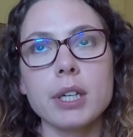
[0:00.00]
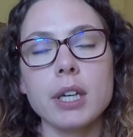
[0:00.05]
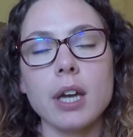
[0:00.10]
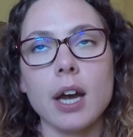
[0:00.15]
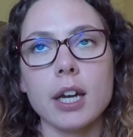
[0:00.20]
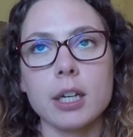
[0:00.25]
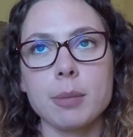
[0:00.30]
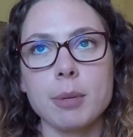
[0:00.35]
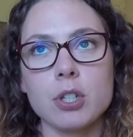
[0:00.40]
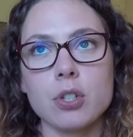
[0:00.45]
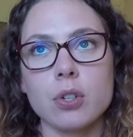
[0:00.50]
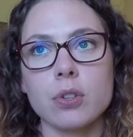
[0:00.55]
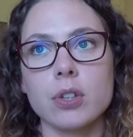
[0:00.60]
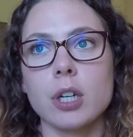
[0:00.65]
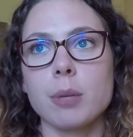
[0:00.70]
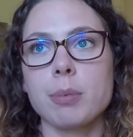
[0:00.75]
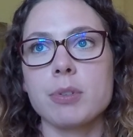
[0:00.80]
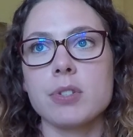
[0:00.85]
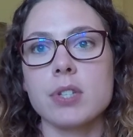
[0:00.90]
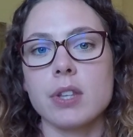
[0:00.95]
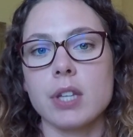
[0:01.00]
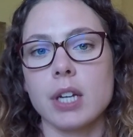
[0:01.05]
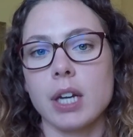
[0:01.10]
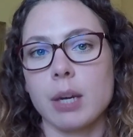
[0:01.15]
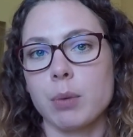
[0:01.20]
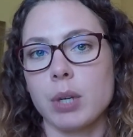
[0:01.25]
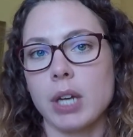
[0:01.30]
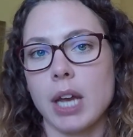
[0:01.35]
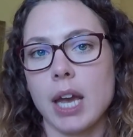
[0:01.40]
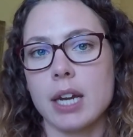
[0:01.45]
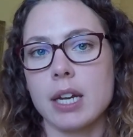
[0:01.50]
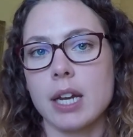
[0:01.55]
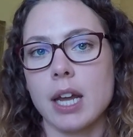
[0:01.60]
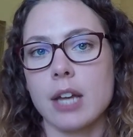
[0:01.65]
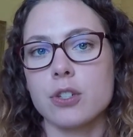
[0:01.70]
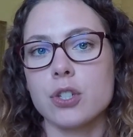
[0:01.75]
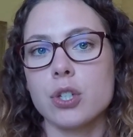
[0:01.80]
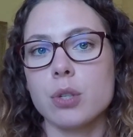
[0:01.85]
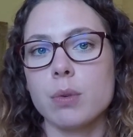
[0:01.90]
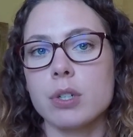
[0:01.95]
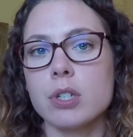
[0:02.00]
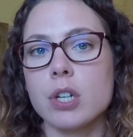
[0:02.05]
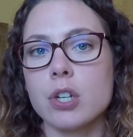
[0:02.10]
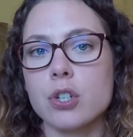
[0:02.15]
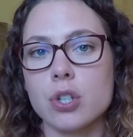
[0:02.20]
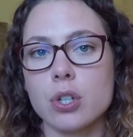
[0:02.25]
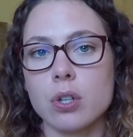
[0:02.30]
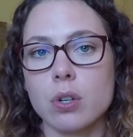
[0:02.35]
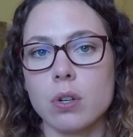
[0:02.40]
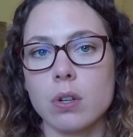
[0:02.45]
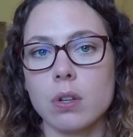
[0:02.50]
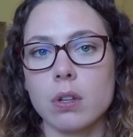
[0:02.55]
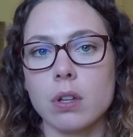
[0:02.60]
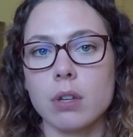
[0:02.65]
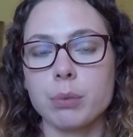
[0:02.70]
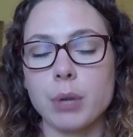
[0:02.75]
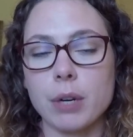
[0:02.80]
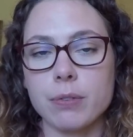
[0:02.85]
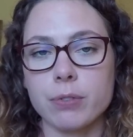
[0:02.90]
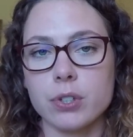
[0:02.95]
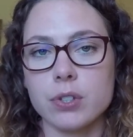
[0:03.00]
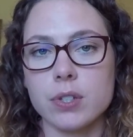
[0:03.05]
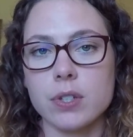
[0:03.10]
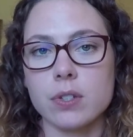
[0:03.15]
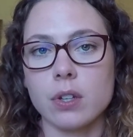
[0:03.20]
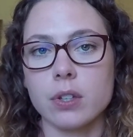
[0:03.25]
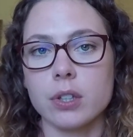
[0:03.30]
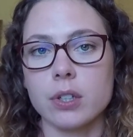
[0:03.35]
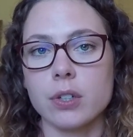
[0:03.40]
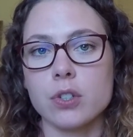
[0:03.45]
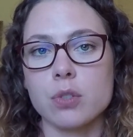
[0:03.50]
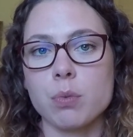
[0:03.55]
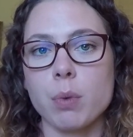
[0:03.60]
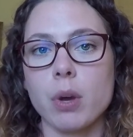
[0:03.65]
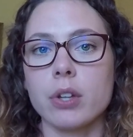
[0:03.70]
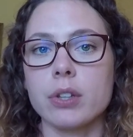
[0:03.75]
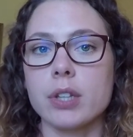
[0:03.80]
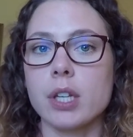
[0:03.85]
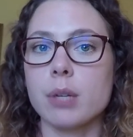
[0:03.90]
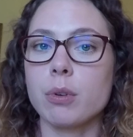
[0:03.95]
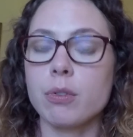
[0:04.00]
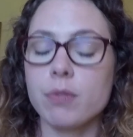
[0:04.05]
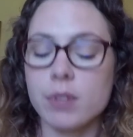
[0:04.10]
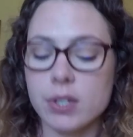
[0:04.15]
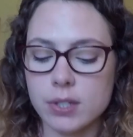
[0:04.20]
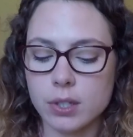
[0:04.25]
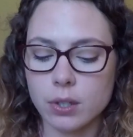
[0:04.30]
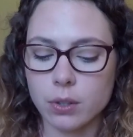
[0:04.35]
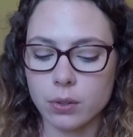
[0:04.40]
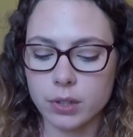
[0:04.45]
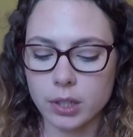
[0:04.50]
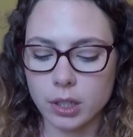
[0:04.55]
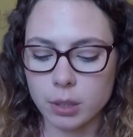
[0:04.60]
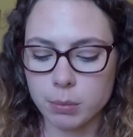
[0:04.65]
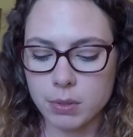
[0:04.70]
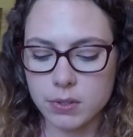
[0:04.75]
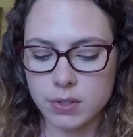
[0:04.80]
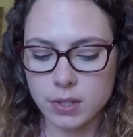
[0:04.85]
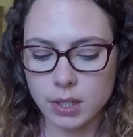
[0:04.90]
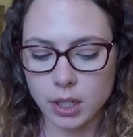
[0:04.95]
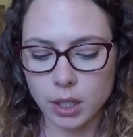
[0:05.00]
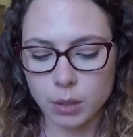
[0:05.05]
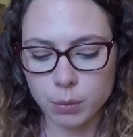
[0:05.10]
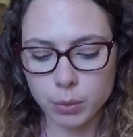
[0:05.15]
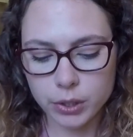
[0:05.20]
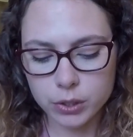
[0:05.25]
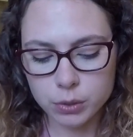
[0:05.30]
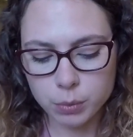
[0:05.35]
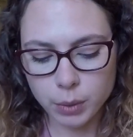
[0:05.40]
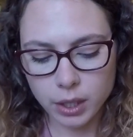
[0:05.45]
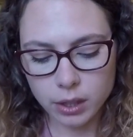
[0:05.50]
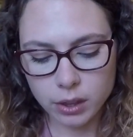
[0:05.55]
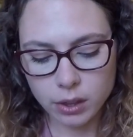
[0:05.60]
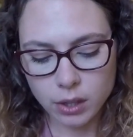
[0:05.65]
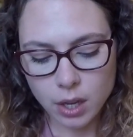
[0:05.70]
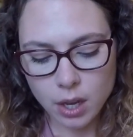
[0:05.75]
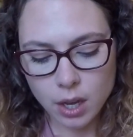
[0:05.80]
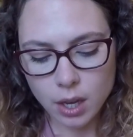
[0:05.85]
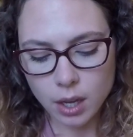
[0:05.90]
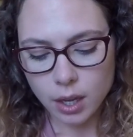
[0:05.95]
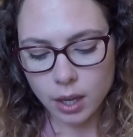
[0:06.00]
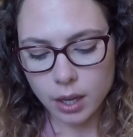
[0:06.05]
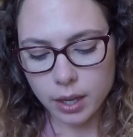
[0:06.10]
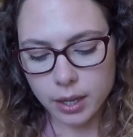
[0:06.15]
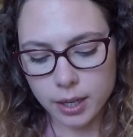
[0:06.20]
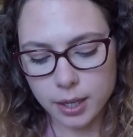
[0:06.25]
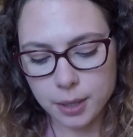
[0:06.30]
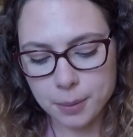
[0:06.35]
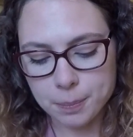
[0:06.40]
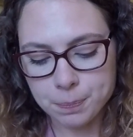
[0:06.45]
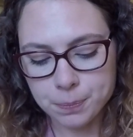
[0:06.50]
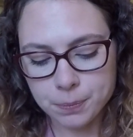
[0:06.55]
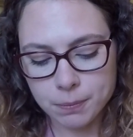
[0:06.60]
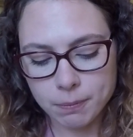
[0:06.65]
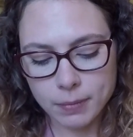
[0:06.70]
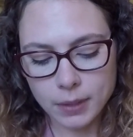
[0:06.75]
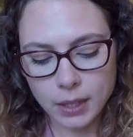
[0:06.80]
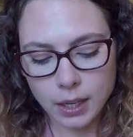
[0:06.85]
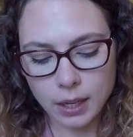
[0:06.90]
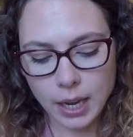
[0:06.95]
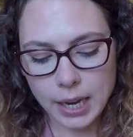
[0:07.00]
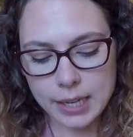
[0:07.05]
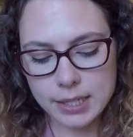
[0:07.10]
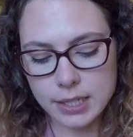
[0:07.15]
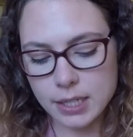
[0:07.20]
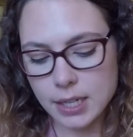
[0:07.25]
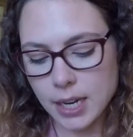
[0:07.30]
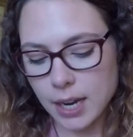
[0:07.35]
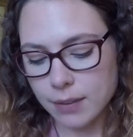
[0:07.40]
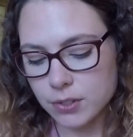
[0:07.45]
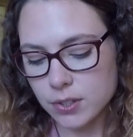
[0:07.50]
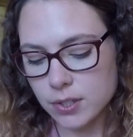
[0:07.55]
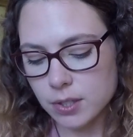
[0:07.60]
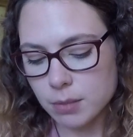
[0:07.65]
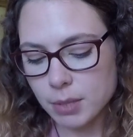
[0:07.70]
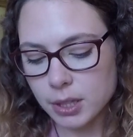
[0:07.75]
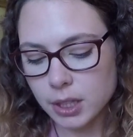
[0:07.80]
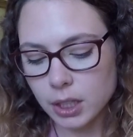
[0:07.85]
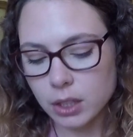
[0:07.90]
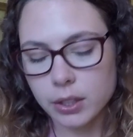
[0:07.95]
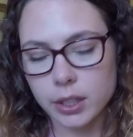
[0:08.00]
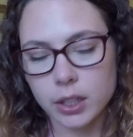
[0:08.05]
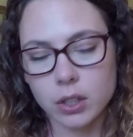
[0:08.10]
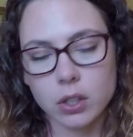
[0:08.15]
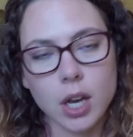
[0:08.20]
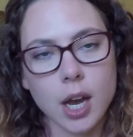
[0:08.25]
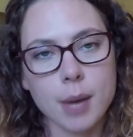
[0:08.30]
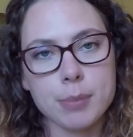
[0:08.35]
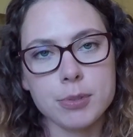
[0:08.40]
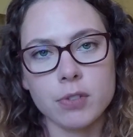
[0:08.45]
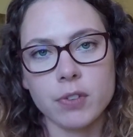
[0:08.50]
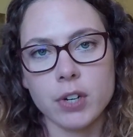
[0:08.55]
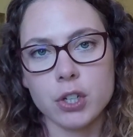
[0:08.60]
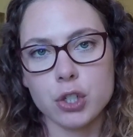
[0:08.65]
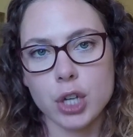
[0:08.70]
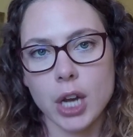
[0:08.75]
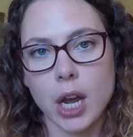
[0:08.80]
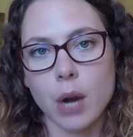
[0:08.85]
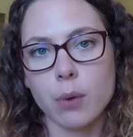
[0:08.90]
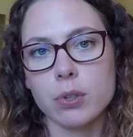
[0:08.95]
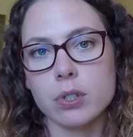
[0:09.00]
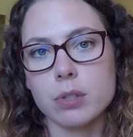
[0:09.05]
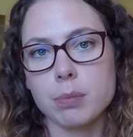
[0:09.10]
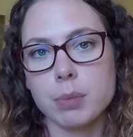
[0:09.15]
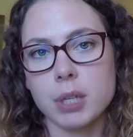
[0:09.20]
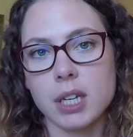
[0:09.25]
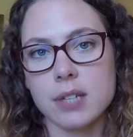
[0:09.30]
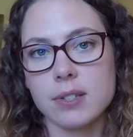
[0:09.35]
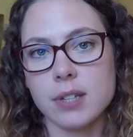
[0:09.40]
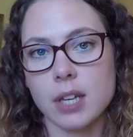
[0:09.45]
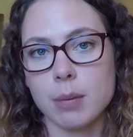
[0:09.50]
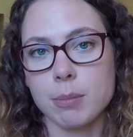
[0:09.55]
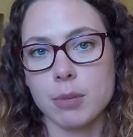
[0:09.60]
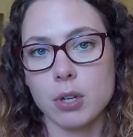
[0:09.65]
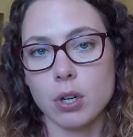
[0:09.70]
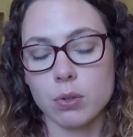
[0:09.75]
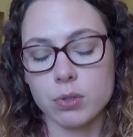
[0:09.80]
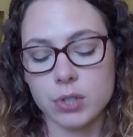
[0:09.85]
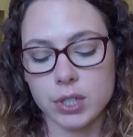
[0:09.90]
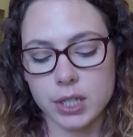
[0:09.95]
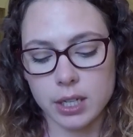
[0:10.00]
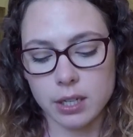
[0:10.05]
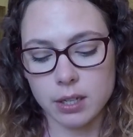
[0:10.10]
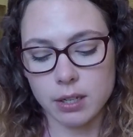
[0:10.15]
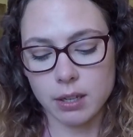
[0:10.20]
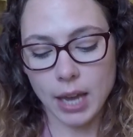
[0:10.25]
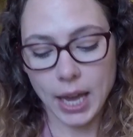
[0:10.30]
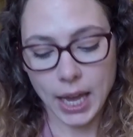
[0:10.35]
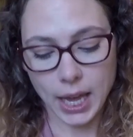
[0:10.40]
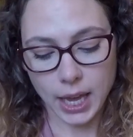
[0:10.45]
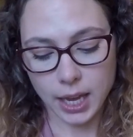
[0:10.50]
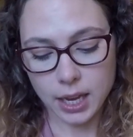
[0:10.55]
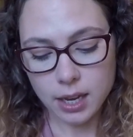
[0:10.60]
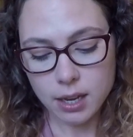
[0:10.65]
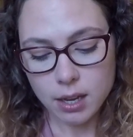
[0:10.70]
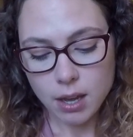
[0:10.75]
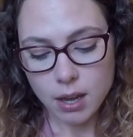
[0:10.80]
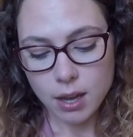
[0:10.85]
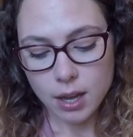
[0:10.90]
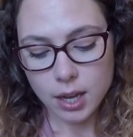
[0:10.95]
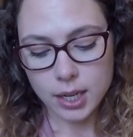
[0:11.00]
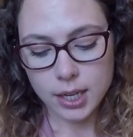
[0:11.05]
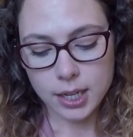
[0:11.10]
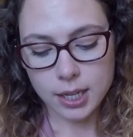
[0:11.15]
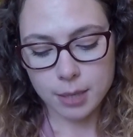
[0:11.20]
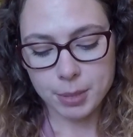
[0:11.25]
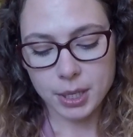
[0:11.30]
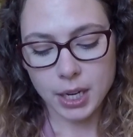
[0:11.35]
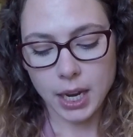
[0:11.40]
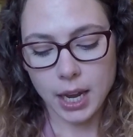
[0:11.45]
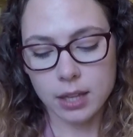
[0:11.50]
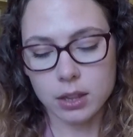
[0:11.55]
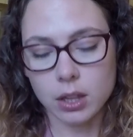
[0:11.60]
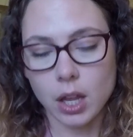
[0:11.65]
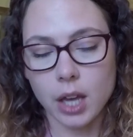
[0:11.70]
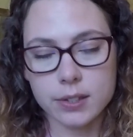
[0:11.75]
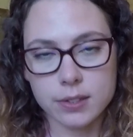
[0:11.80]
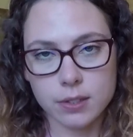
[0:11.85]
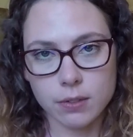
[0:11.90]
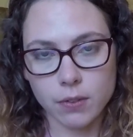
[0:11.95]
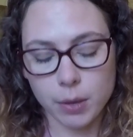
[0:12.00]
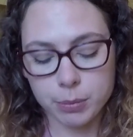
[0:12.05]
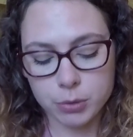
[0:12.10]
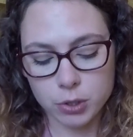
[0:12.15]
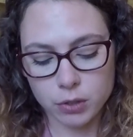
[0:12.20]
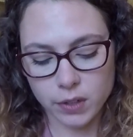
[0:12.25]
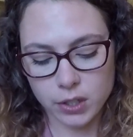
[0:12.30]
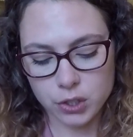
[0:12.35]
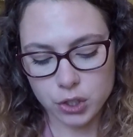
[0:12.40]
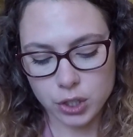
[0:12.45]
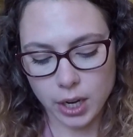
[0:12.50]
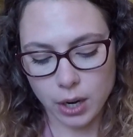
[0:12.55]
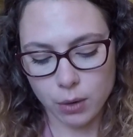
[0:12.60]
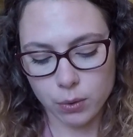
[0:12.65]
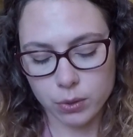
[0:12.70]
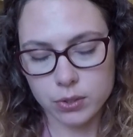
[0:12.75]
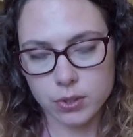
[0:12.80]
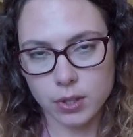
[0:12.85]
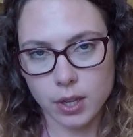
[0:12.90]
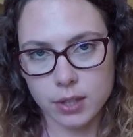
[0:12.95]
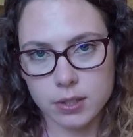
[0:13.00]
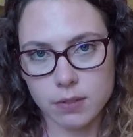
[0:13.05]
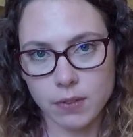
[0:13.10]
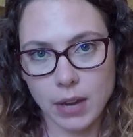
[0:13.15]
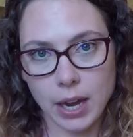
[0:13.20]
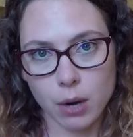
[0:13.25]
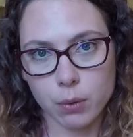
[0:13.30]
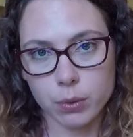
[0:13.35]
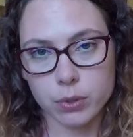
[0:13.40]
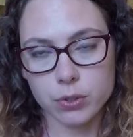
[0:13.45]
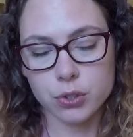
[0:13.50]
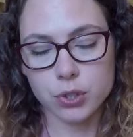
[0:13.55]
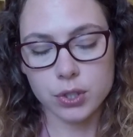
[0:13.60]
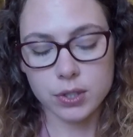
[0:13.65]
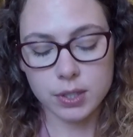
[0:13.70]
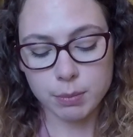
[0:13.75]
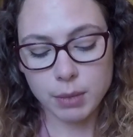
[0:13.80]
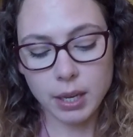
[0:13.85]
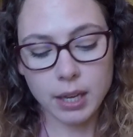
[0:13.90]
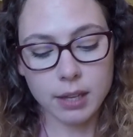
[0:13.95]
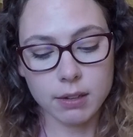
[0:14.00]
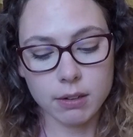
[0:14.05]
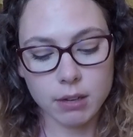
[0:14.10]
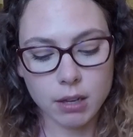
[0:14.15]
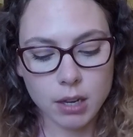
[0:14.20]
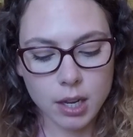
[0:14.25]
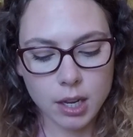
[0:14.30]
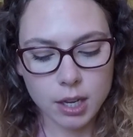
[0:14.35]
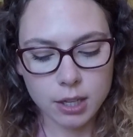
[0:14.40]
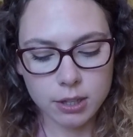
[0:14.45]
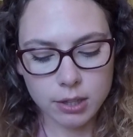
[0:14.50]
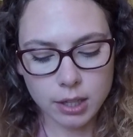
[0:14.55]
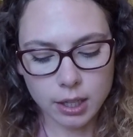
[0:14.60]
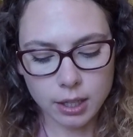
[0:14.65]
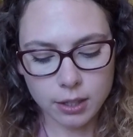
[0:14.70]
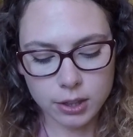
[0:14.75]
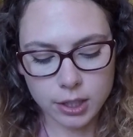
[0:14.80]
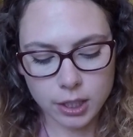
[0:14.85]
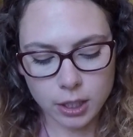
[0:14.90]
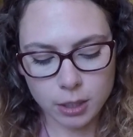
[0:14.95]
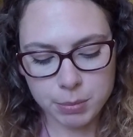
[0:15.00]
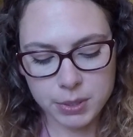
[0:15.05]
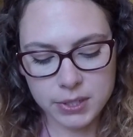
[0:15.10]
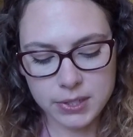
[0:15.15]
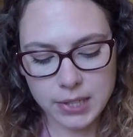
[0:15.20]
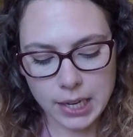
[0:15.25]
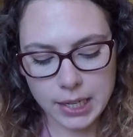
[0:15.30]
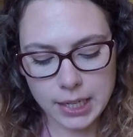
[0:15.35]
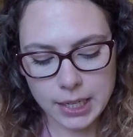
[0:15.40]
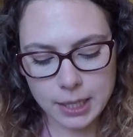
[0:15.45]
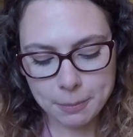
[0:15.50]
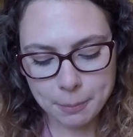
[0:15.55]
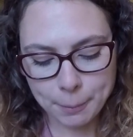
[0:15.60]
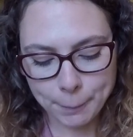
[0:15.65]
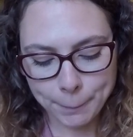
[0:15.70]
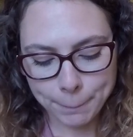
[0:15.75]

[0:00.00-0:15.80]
occupational therapists, and then I went ahead and had 2 additional references on there as well, and they were physical therapists that I worked with. I didn't have to submit the clinical observation hours because I'm an OTA and had lots of observation hours, lots of hours just in the therapy setting.